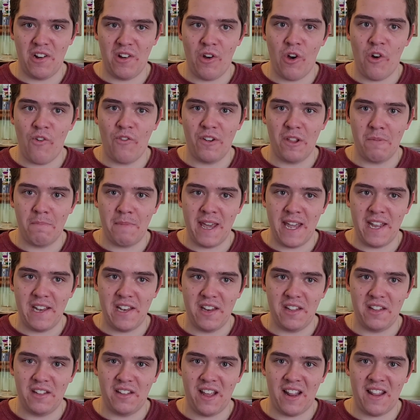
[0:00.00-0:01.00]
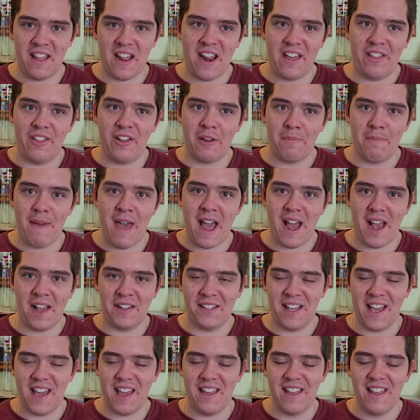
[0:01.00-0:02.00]
over the pages and then I look back and
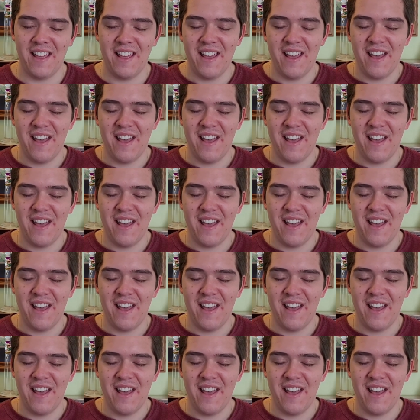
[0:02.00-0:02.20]
say,